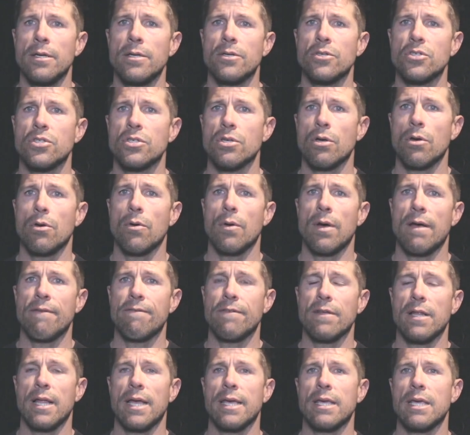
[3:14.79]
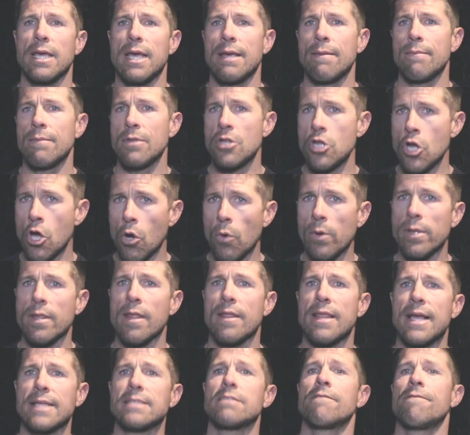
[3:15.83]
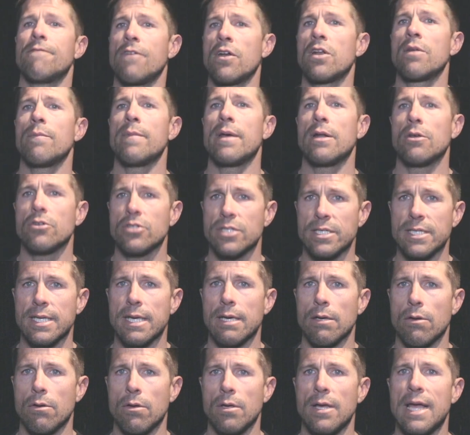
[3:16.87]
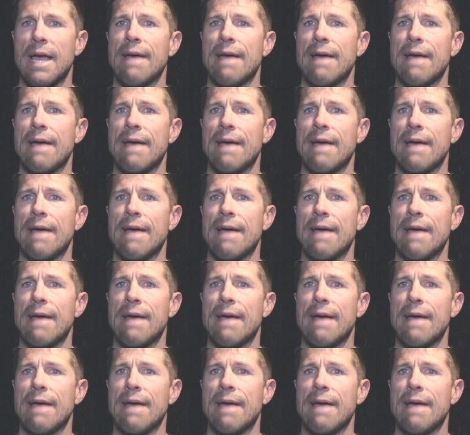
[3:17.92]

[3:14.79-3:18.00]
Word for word: So I feel like knowing that that's a fundamental skill,